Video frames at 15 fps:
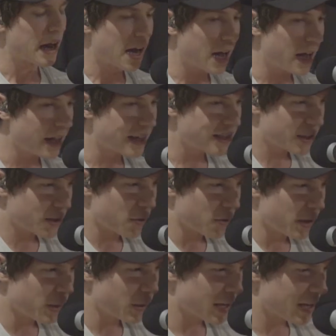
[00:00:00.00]
It's the
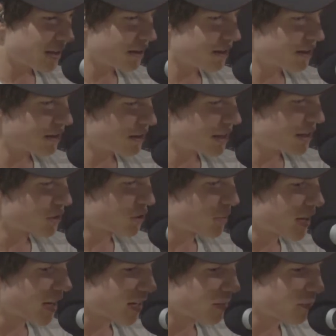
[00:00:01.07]
only instrument I can